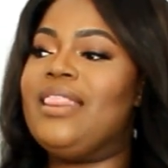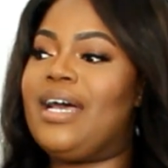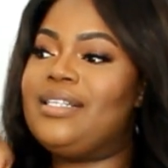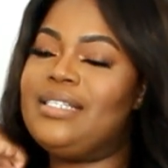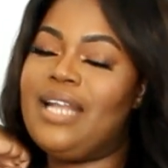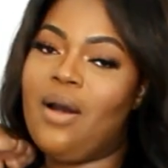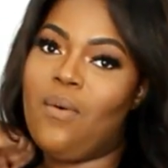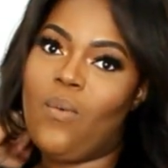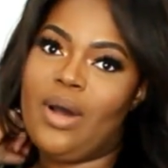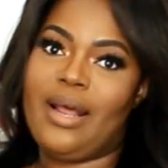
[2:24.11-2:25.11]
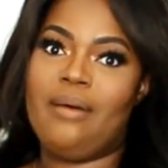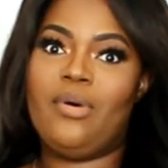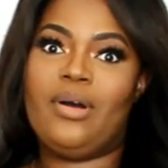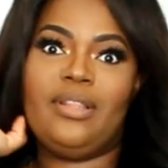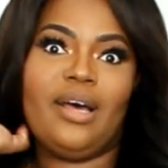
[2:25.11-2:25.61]
that's now what
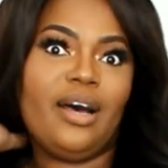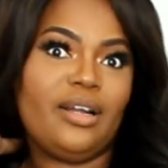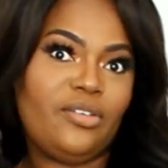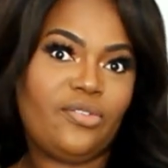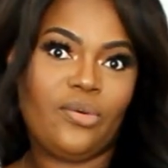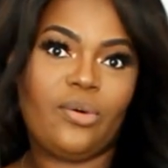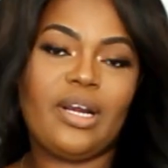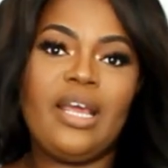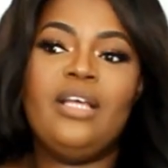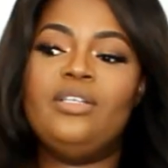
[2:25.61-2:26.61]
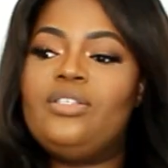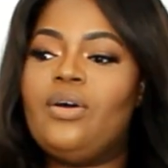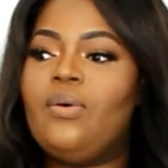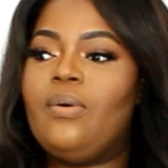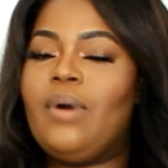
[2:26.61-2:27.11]
I'm on the hunt for.
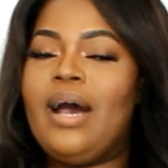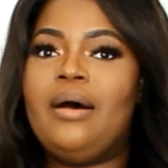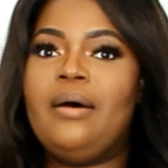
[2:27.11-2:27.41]
So